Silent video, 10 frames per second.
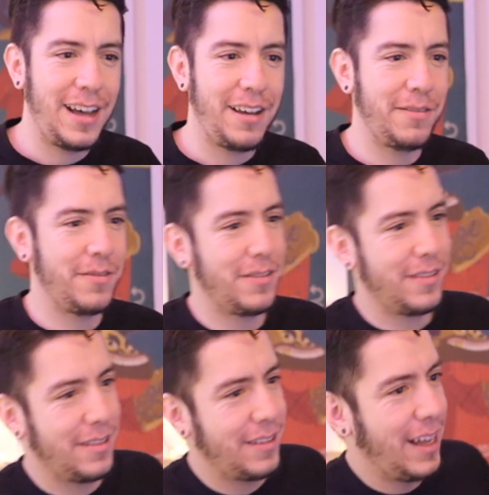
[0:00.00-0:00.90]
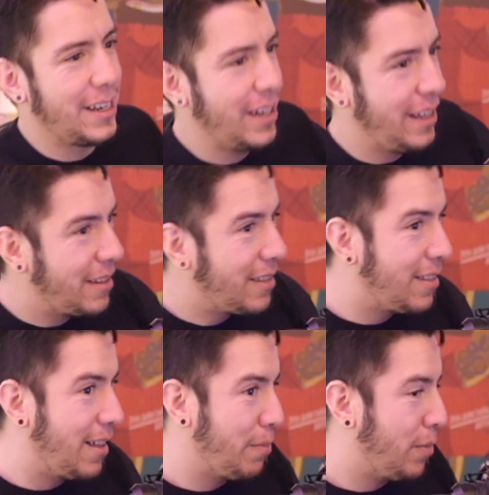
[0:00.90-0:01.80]
have actually,
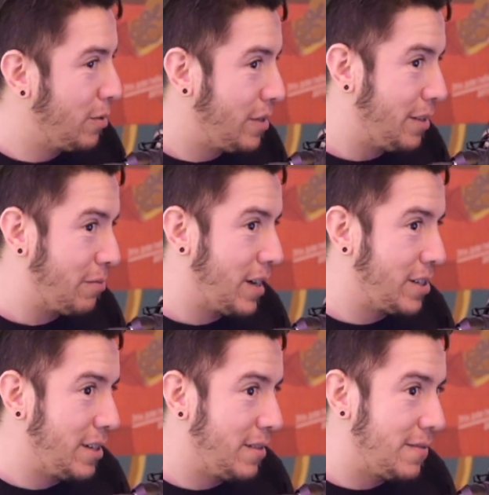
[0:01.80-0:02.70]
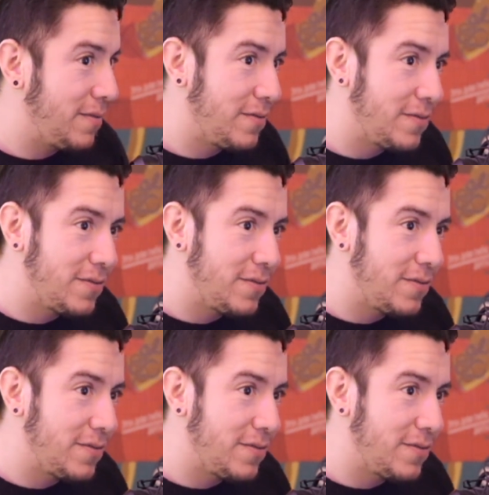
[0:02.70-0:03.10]
that poster is Russian.